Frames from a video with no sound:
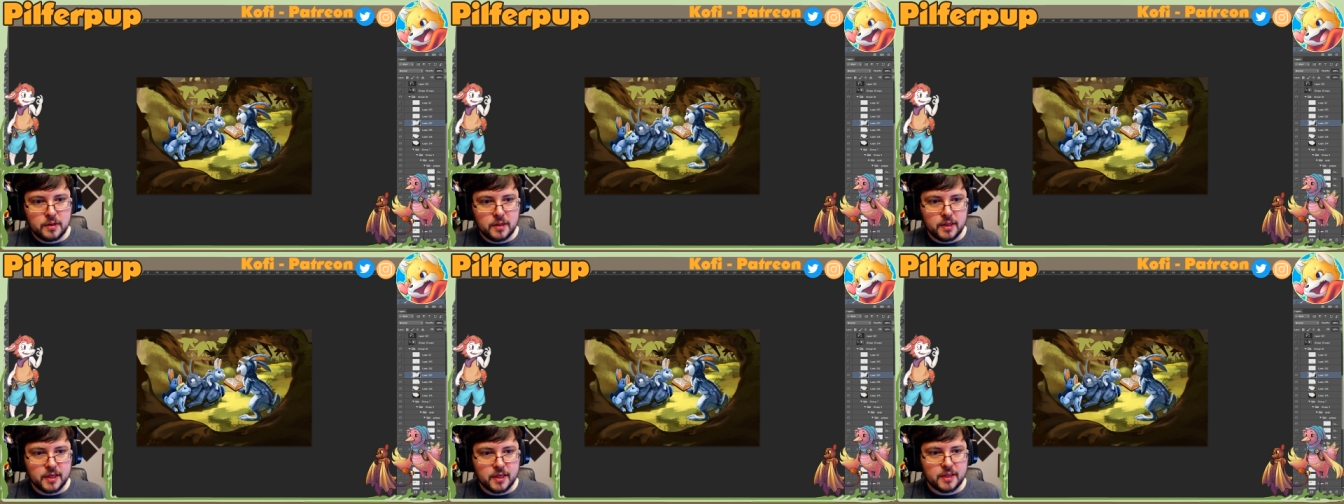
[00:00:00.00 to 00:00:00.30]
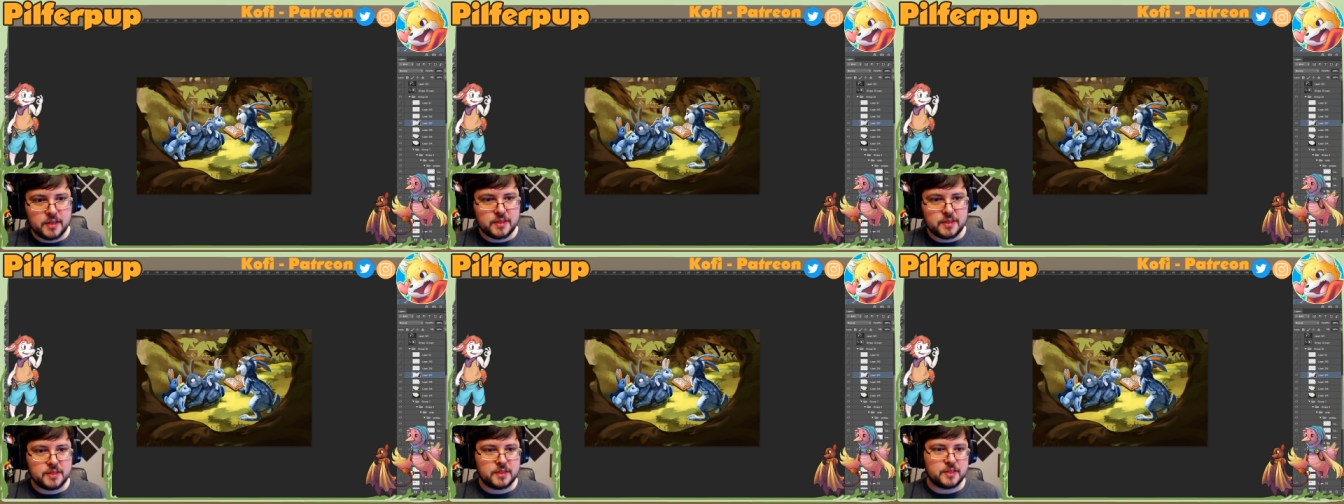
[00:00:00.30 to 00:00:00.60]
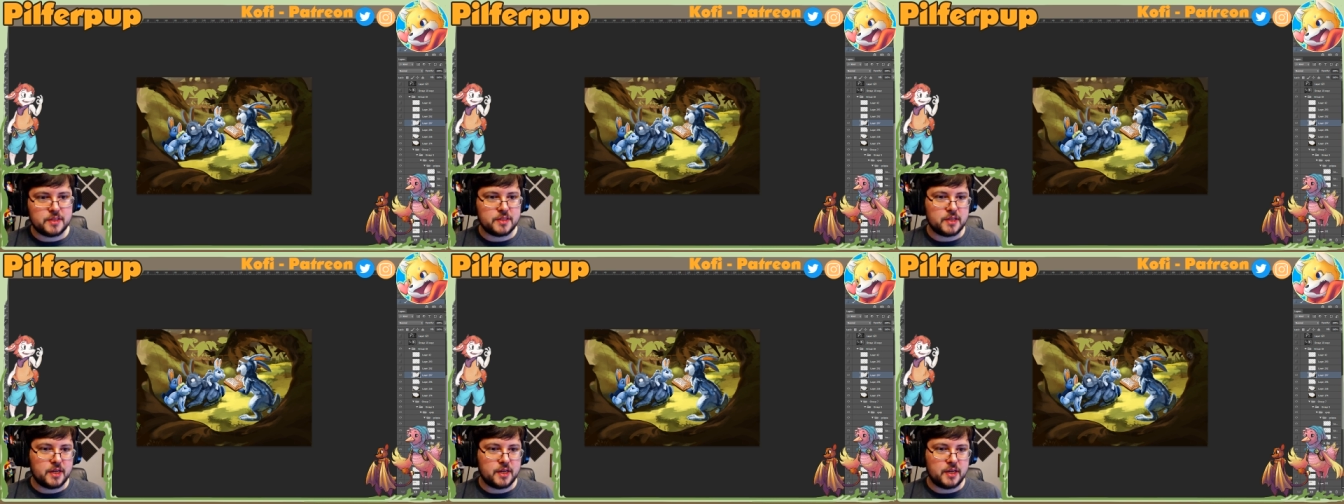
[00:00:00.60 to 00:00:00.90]
Like this
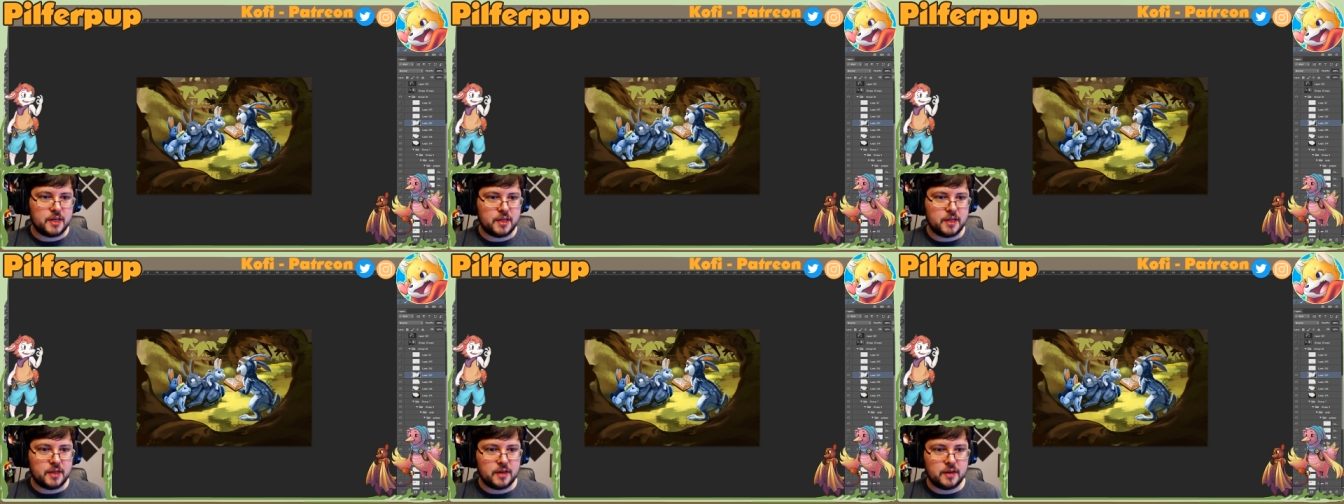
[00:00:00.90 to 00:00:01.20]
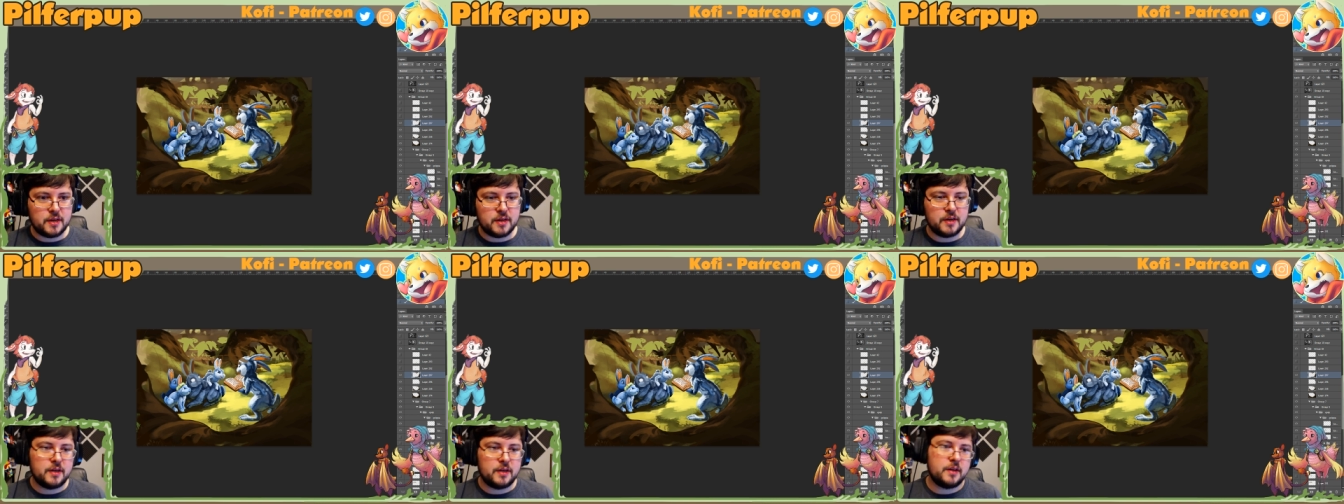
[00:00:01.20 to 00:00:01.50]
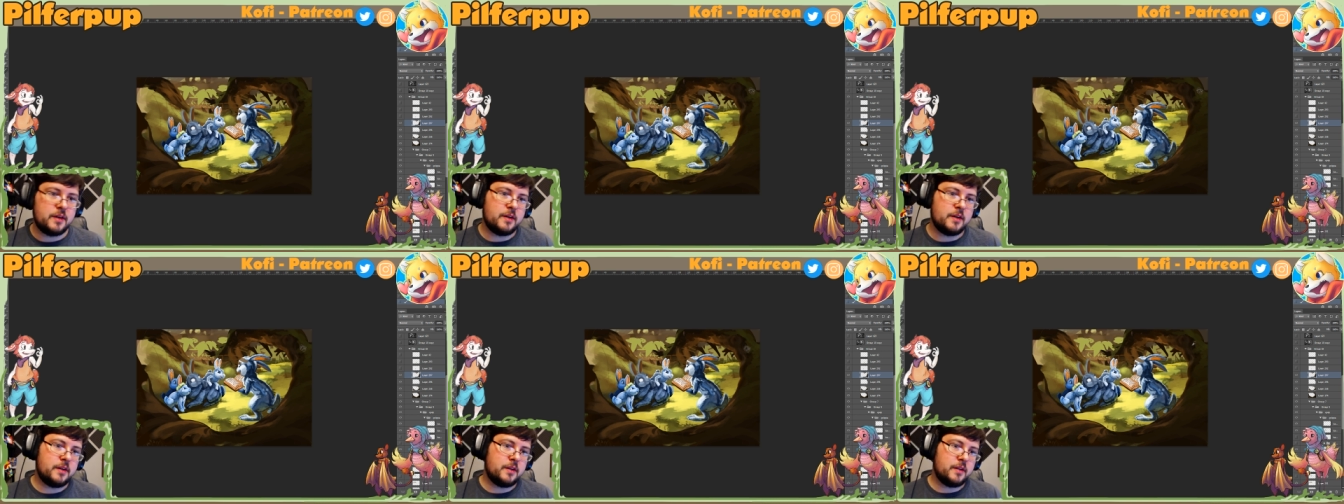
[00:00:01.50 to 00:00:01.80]
design here.
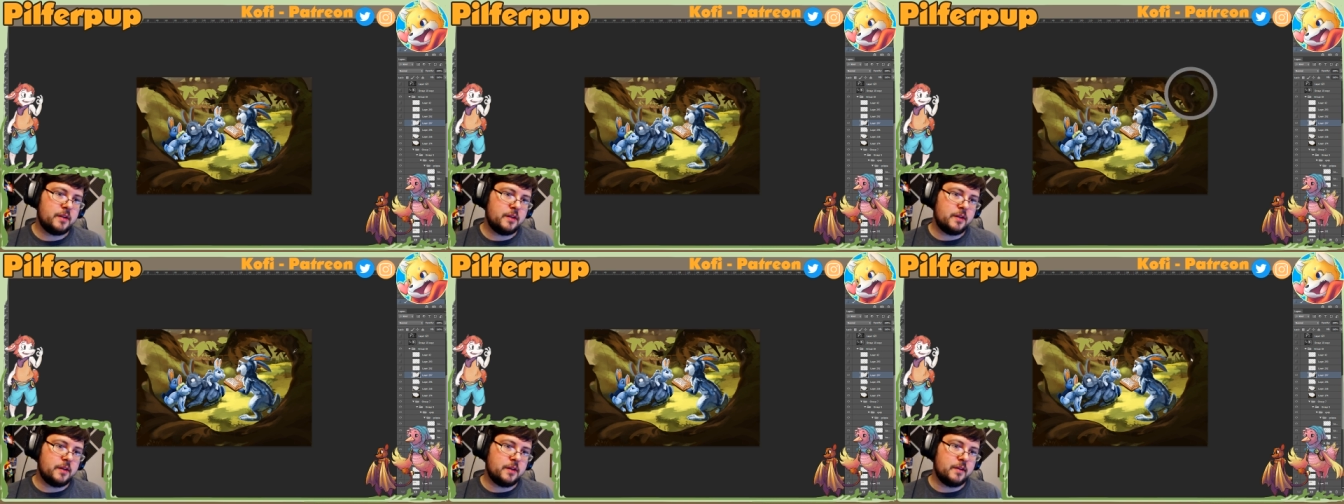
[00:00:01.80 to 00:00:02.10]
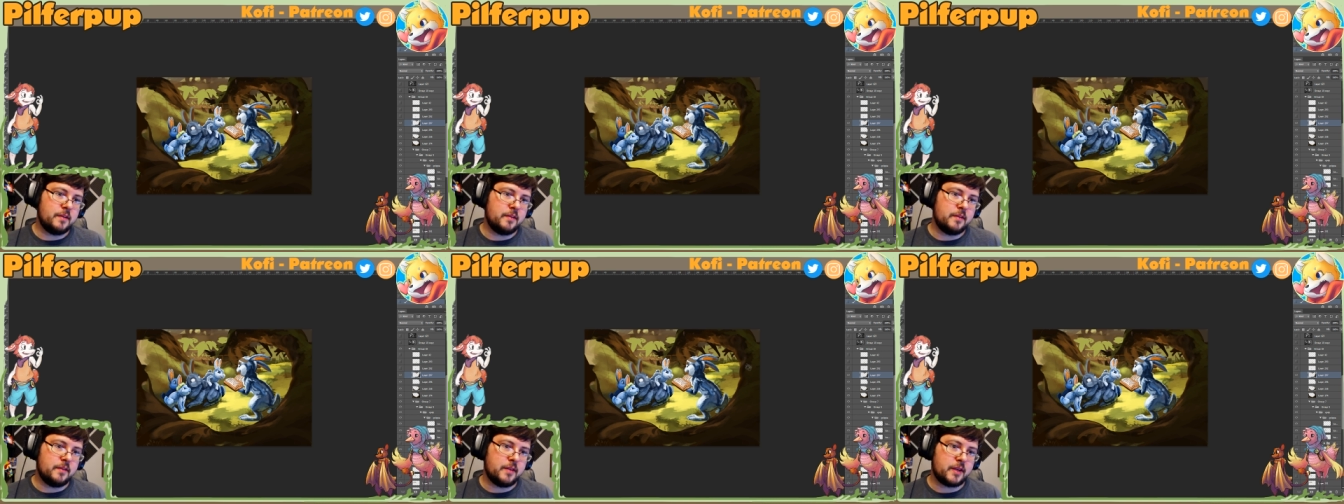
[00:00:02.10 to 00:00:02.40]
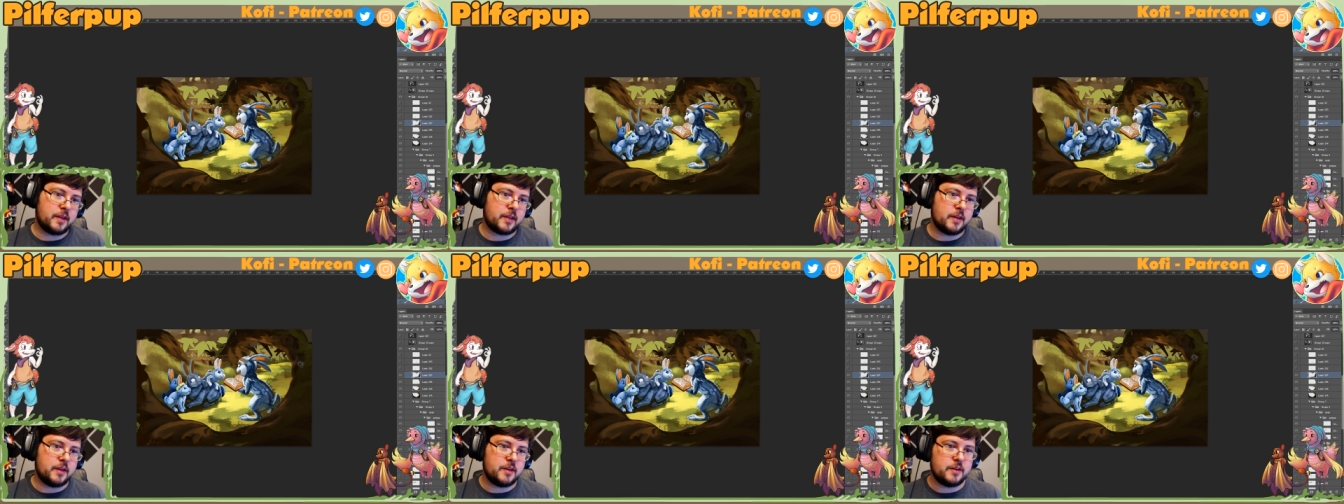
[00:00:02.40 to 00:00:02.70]
Oh,
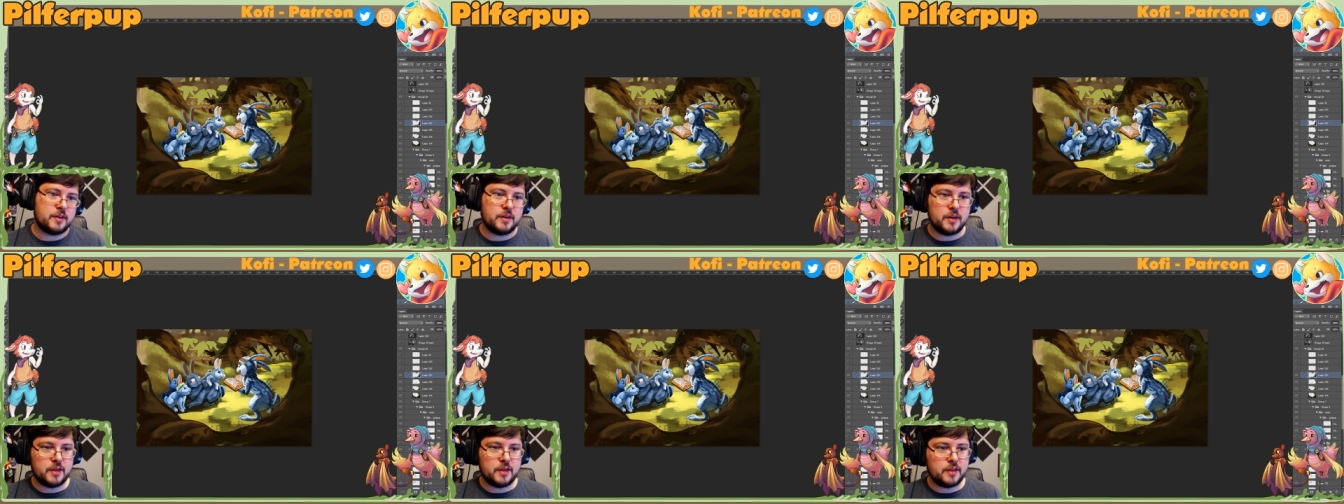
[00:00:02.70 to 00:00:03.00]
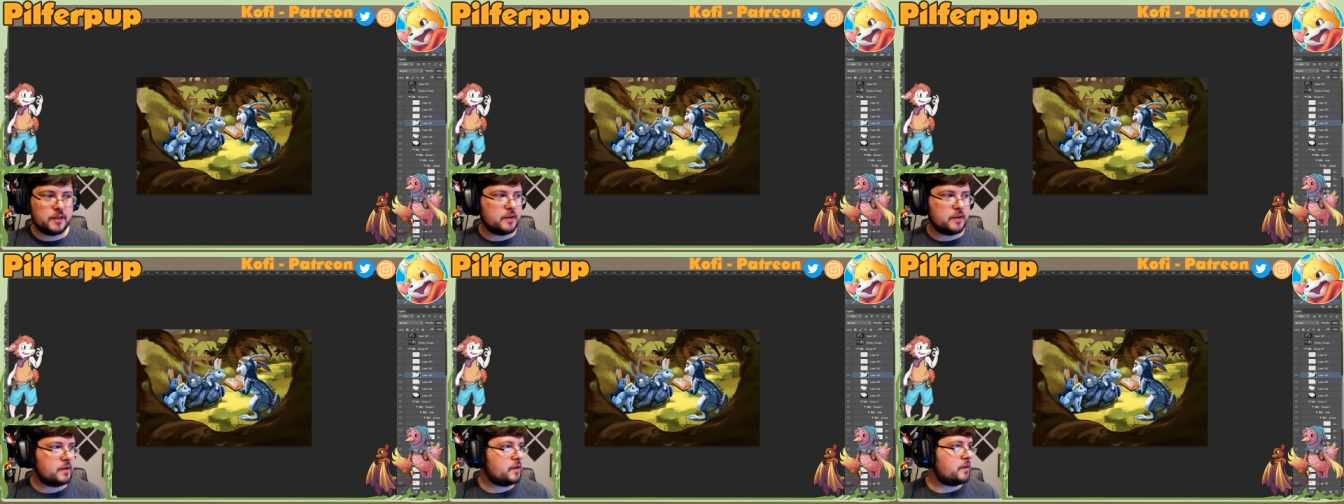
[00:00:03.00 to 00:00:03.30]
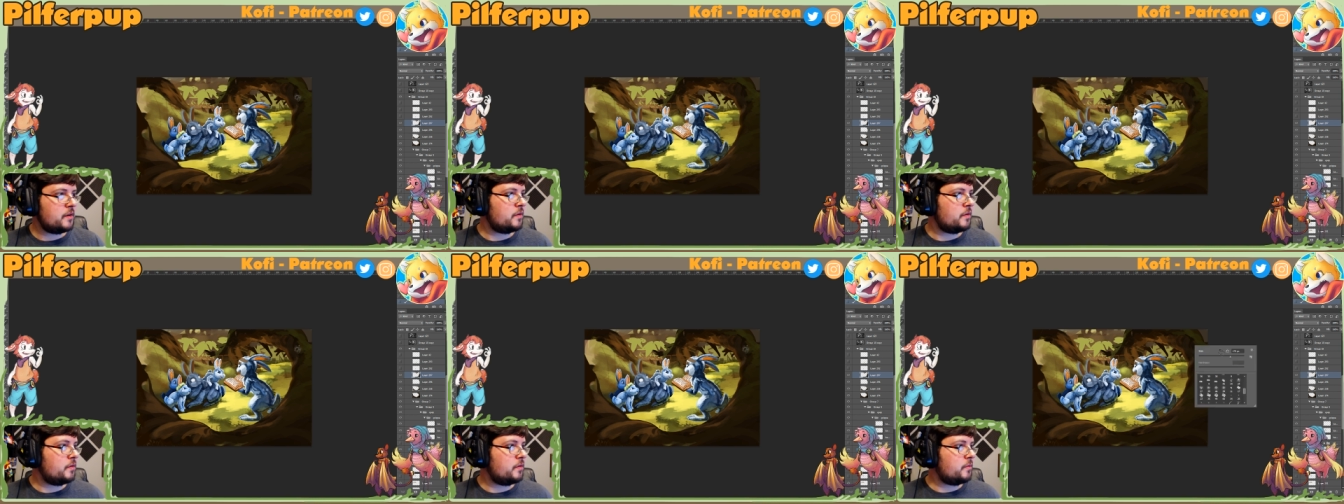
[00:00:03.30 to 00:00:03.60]
like underneath.
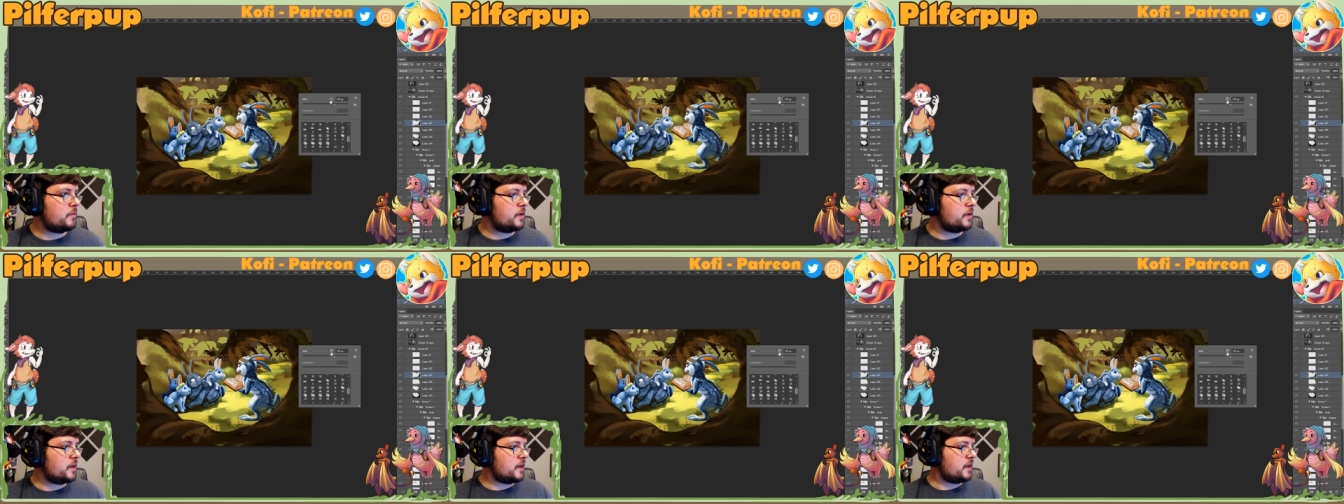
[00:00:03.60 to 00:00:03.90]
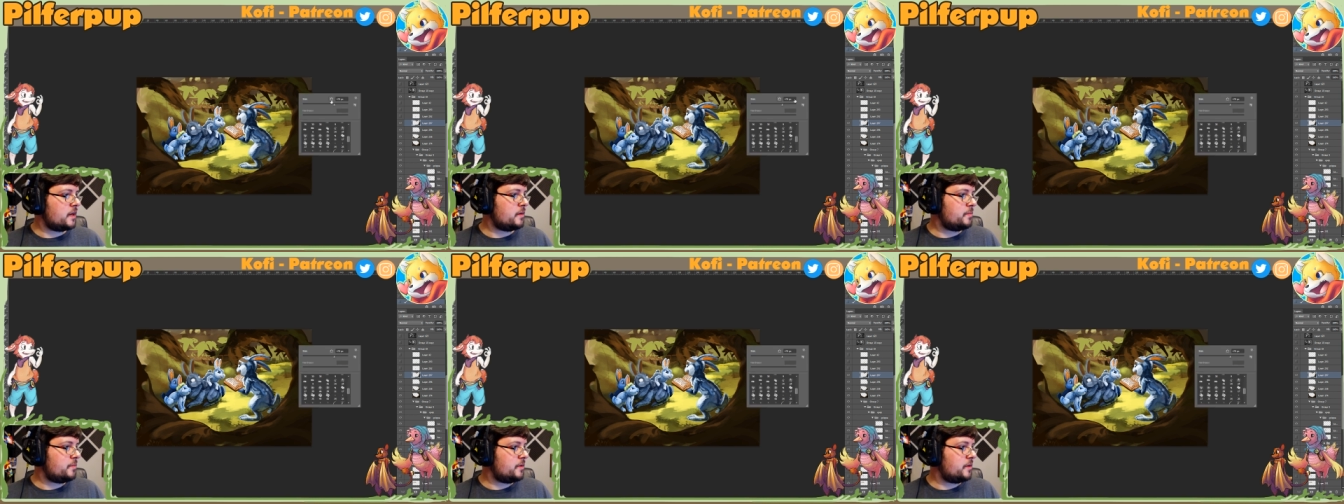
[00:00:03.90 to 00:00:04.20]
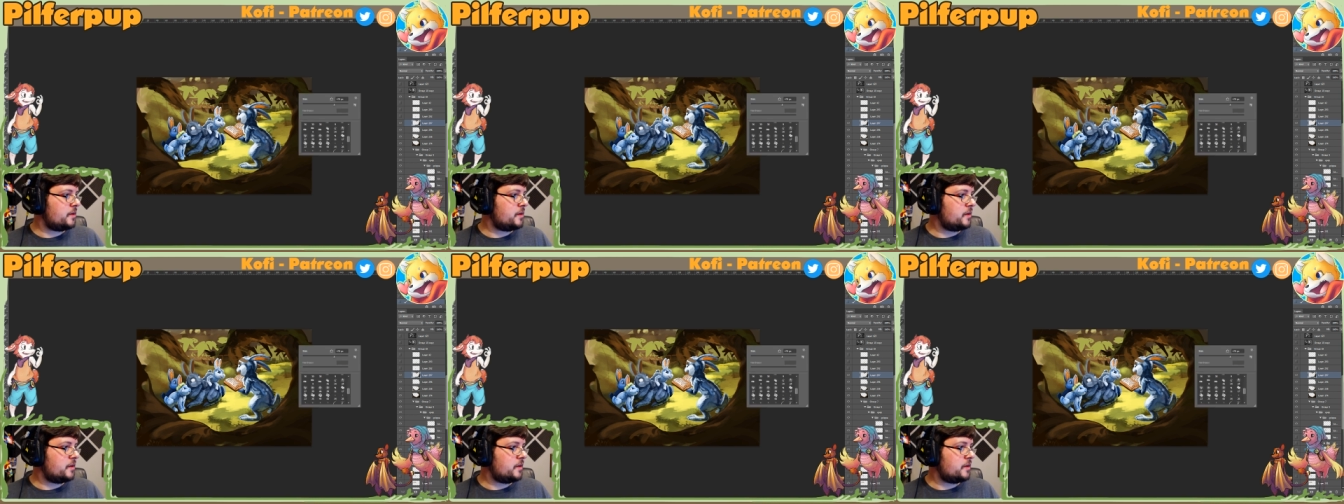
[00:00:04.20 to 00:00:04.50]
Oh, what happened?